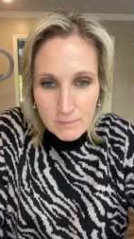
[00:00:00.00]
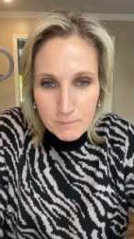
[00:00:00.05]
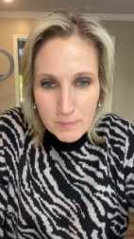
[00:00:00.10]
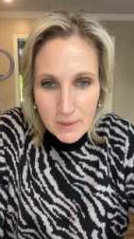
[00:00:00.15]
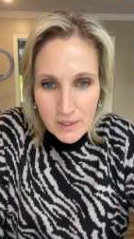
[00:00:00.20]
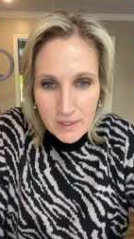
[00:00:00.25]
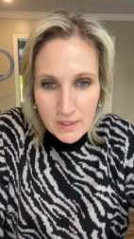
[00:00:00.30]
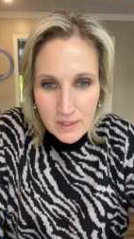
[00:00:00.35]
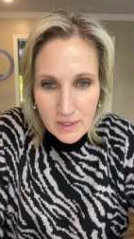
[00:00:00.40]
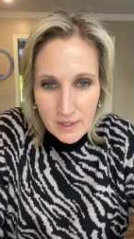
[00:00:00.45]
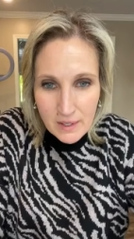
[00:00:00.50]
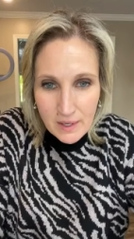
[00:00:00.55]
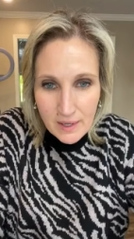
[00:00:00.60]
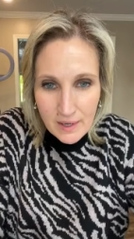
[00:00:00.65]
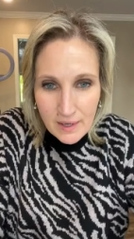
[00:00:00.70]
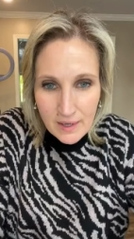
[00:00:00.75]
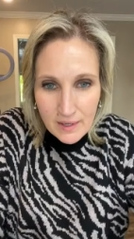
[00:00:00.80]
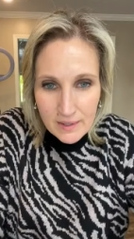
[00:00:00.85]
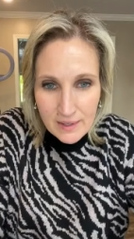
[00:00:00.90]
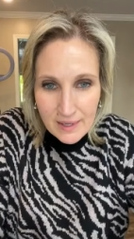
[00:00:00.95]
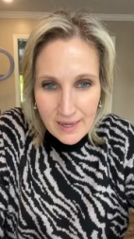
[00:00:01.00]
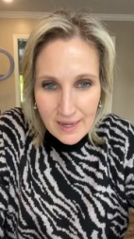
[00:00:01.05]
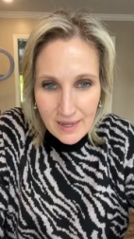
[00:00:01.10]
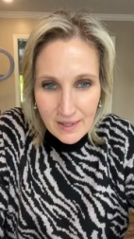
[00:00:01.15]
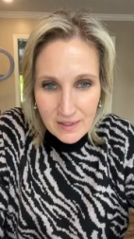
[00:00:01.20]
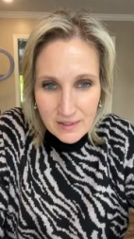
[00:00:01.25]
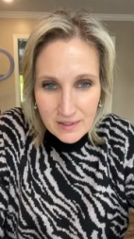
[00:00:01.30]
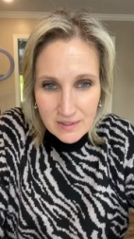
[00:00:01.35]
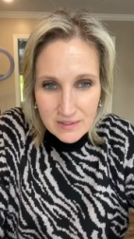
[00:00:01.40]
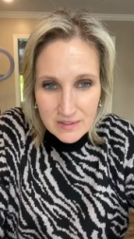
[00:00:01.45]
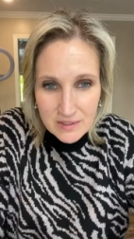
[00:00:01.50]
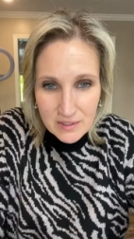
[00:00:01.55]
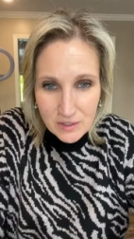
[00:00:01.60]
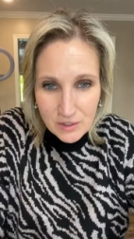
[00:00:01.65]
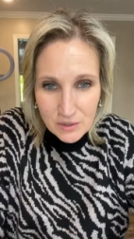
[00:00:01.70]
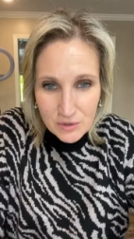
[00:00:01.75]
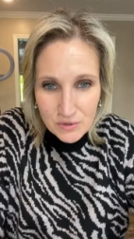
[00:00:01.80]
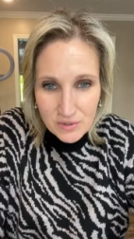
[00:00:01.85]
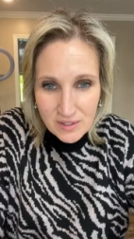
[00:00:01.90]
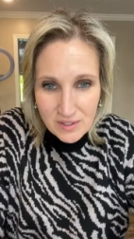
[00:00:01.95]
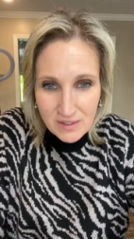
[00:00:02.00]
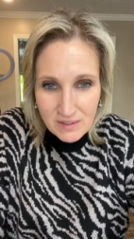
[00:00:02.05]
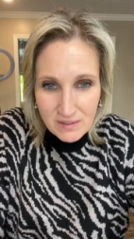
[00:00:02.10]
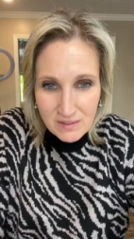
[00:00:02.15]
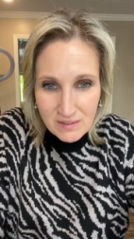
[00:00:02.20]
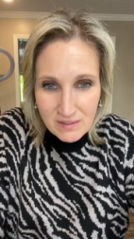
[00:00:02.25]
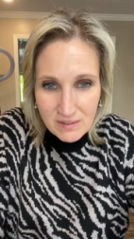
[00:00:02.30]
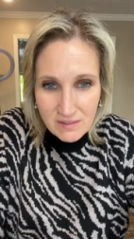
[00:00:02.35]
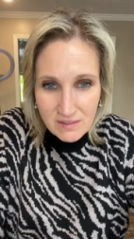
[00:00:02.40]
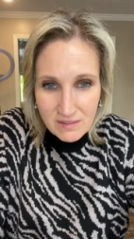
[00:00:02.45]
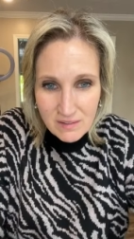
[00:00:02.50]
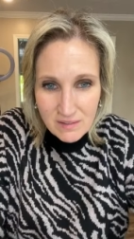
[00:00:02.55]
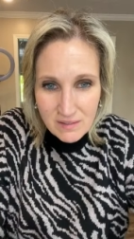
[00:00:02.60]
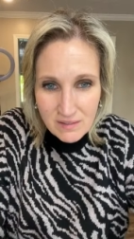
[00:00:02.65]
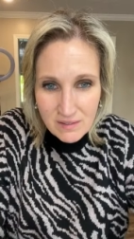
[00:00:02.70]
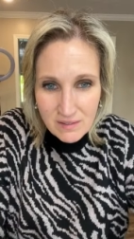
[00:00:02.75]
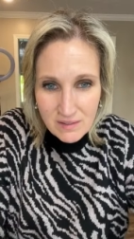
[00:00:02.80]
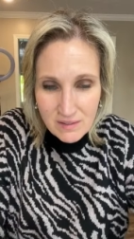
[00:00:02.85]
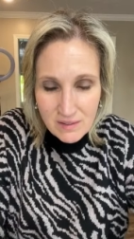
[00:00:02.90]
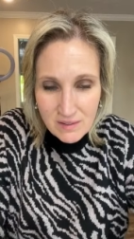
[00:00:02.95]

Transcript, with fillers: Betty had eyelid surgery. Oh.